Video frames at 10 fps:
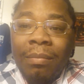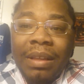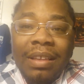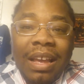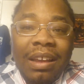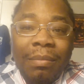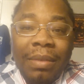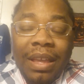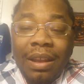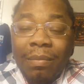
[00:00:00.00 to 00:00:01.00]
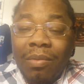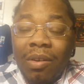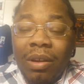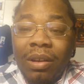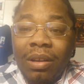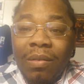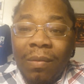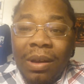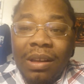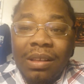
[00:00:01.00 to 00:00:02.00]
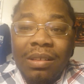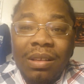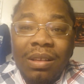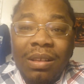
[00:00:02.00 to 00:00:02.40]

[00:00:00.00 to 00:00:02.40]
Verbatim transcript: Besides, the beginning part was